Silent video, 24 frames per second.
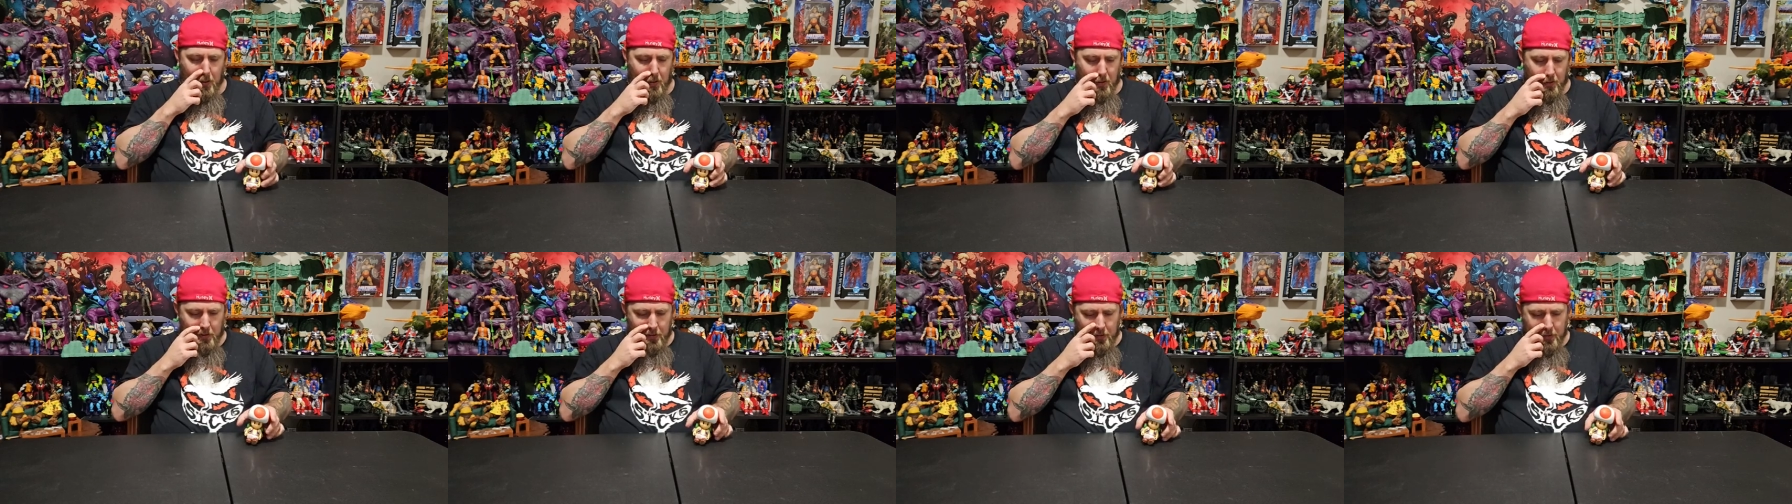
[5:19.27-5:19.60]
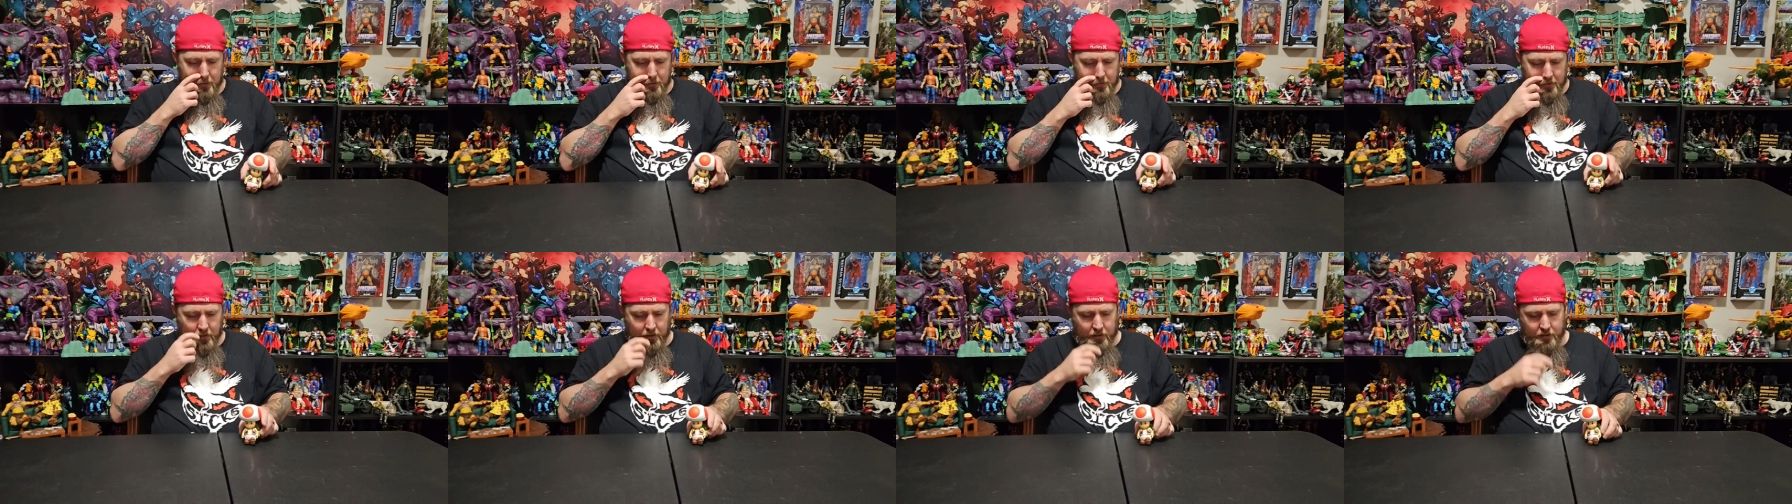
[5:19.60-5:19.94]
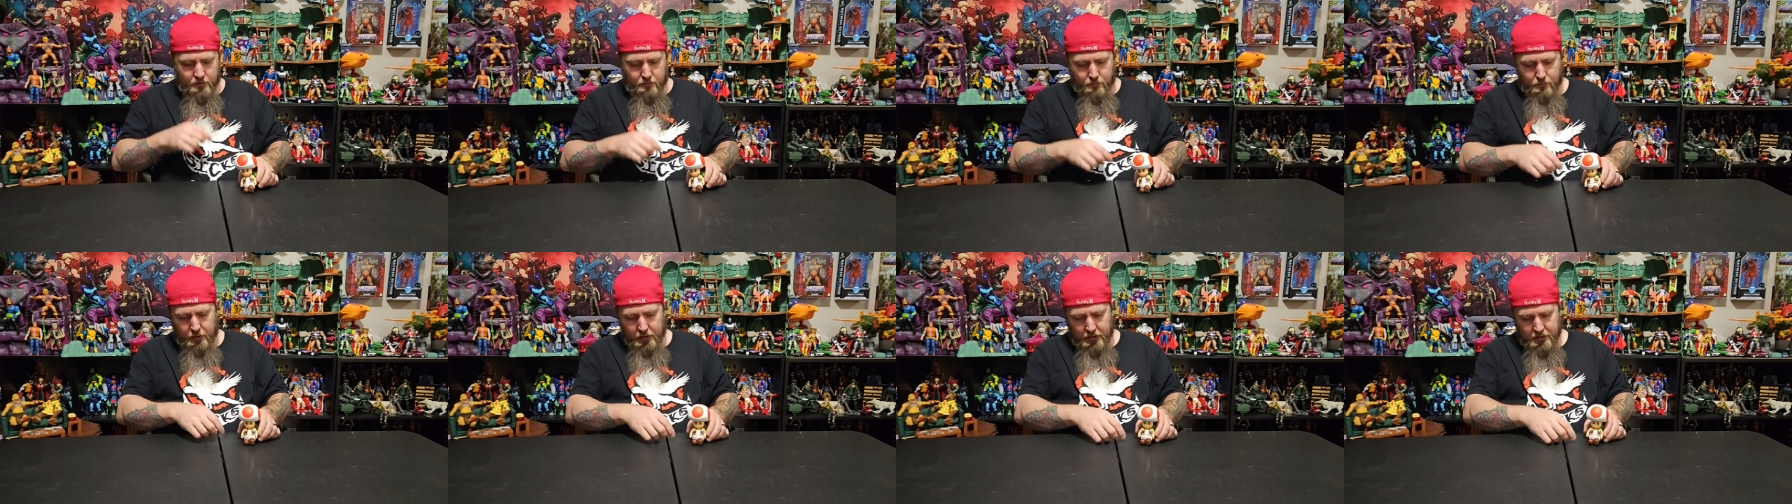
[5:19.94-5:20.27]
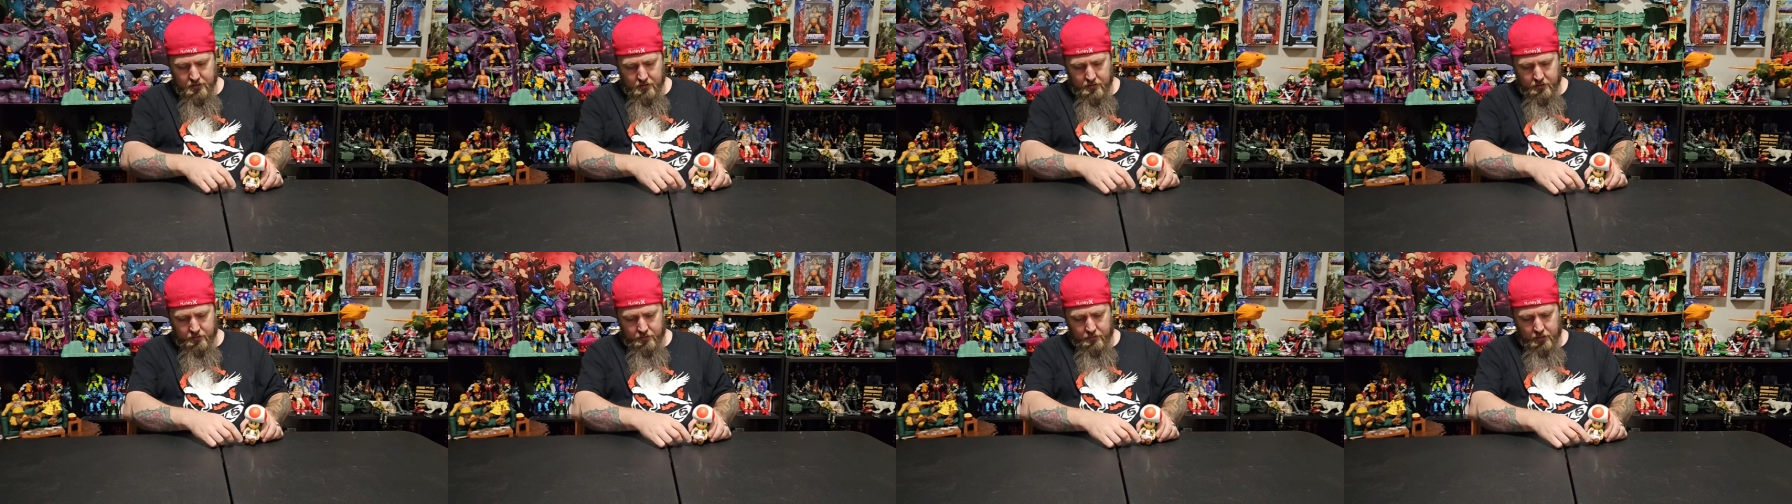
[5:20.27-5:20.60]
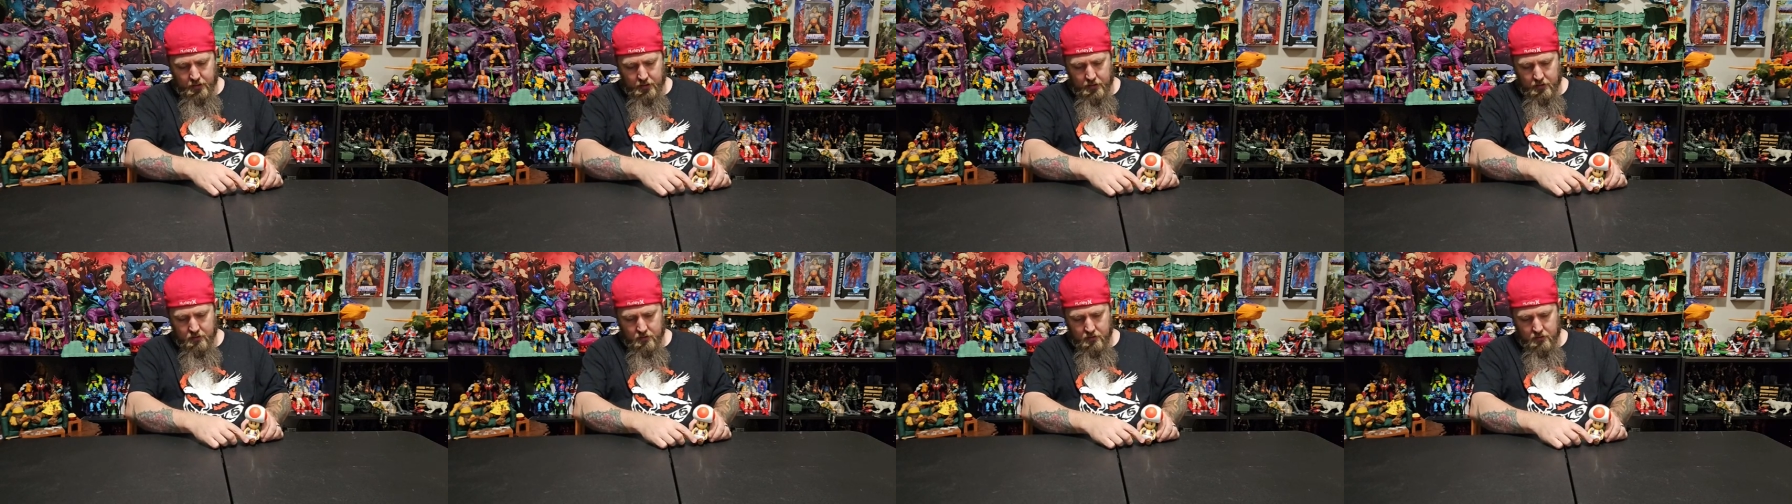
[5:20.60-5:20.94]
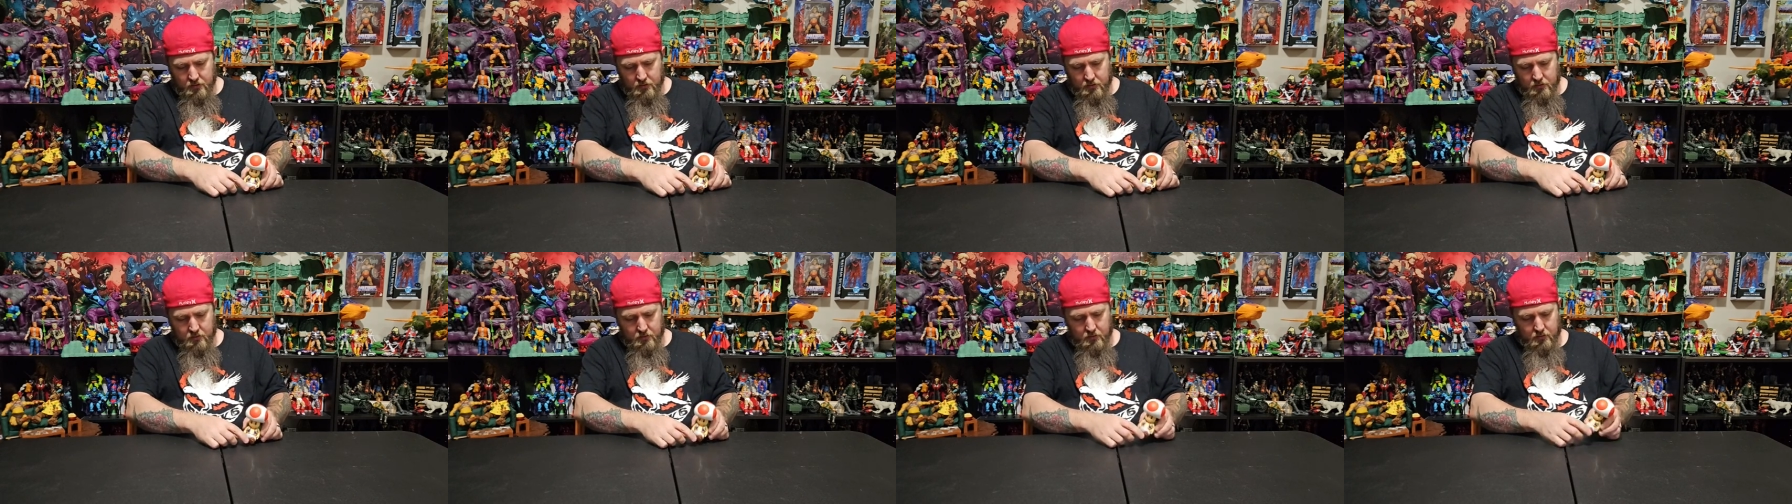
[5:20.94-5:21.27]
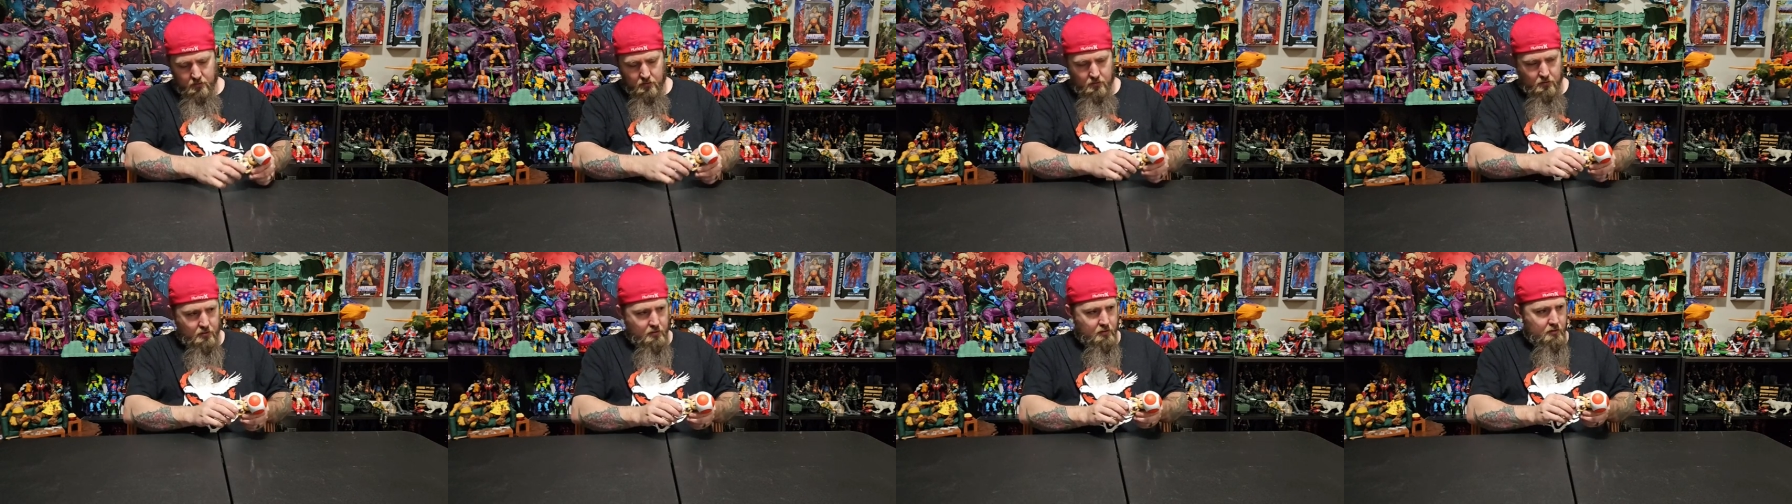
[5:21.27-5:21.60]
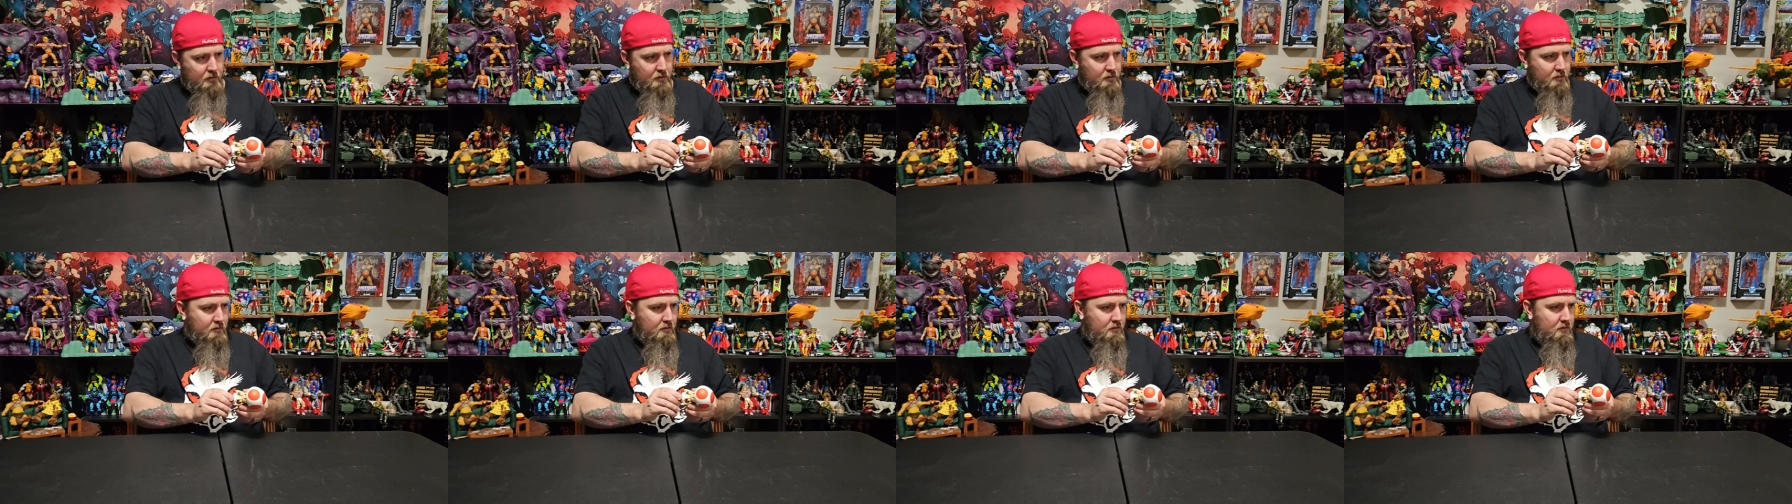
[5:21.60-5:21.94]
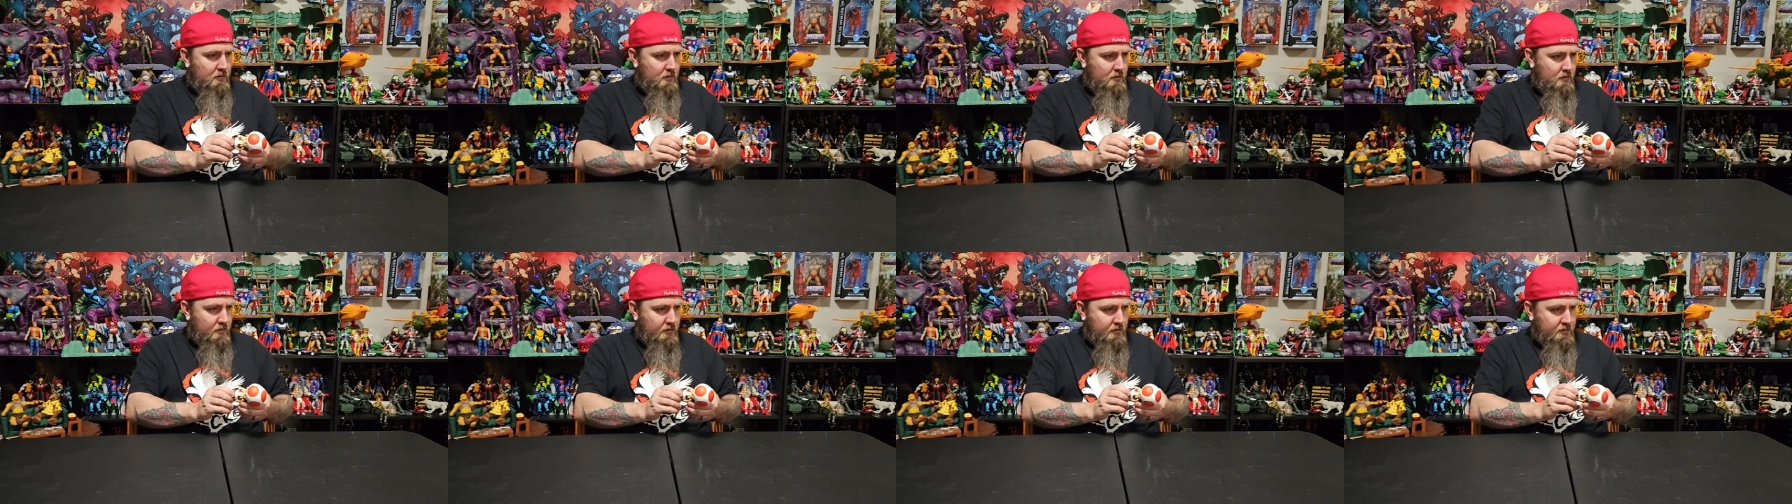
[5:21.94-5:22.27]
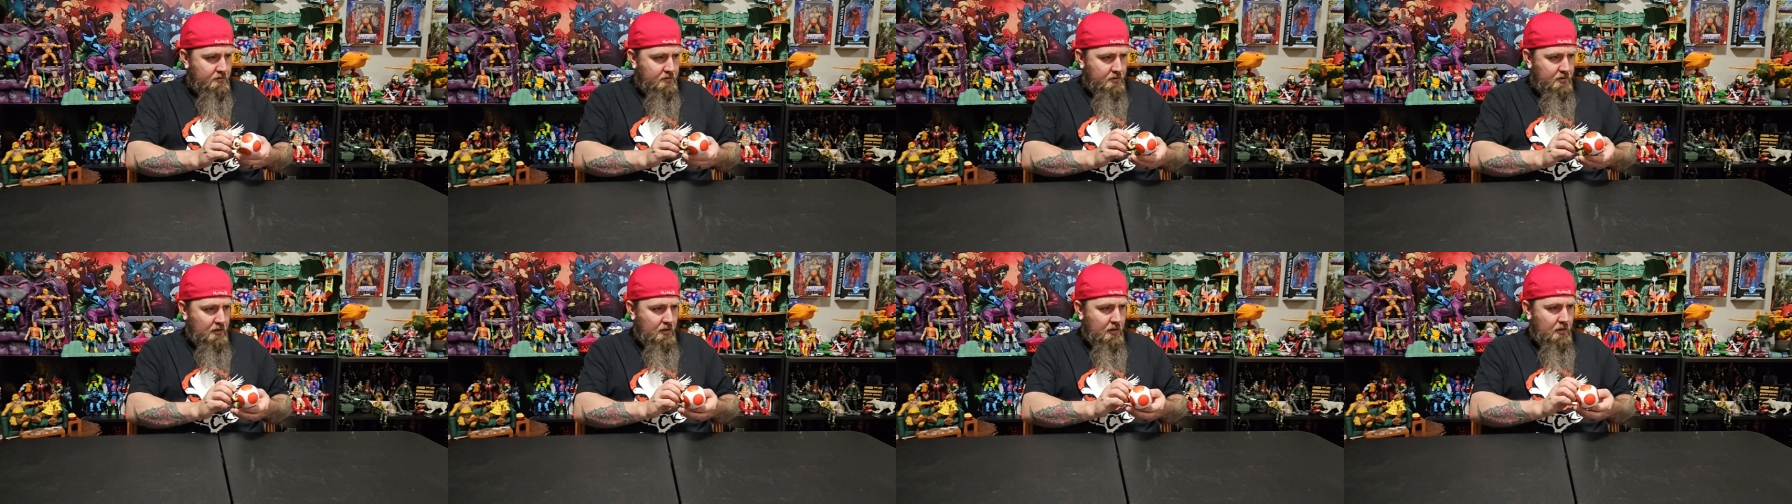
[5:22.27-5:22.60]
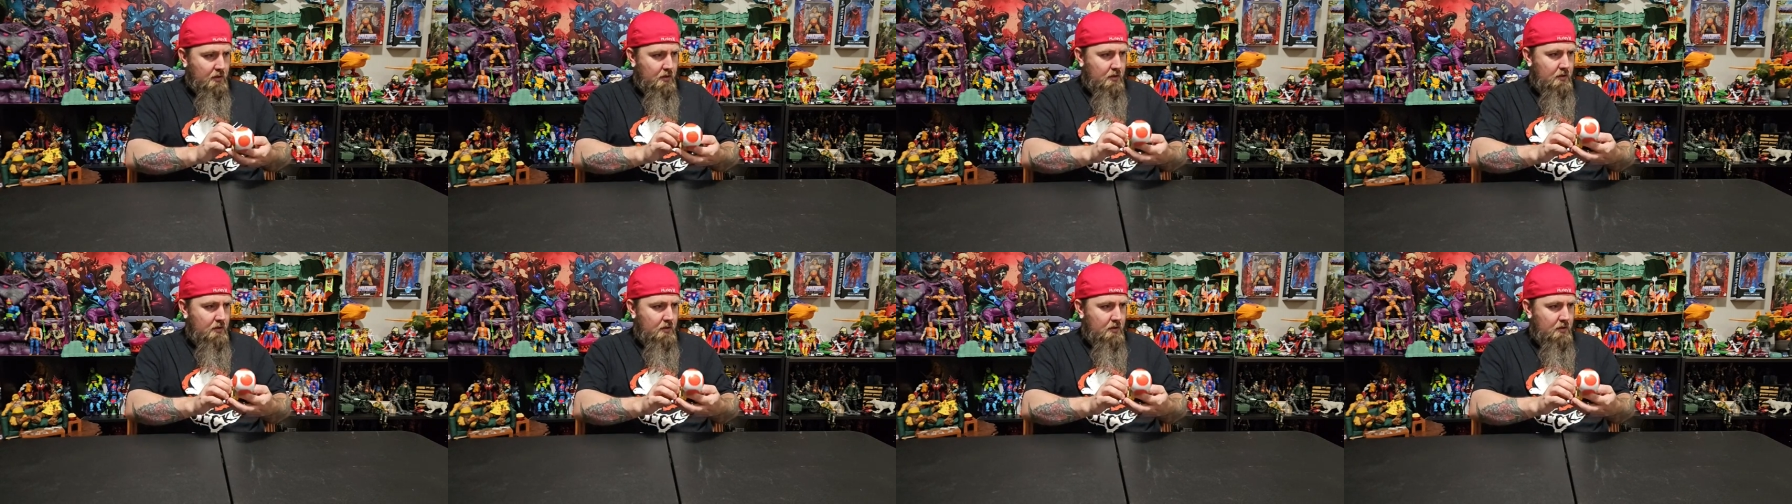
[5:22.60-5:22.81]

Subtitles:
and I think it's basically made to let's see,